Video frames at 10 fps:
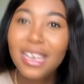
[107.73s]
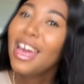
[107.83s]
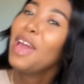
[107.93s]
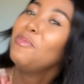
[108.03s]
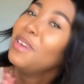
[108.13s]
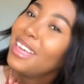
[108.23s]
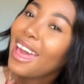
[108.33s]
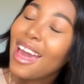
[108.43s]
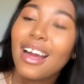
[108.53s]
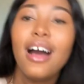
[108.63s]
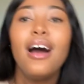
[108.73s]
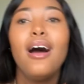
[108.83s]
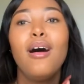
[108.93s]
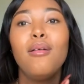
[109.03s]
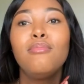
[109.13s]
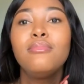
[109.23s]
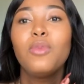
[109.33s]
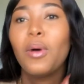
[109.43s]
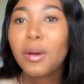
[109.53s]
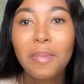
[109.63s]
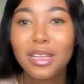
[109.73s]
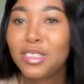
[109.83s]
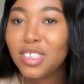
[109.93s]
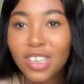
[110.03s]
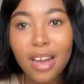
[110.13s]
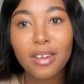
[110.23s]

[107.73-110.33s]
Hey, pretty gang. Welcome back to the channel.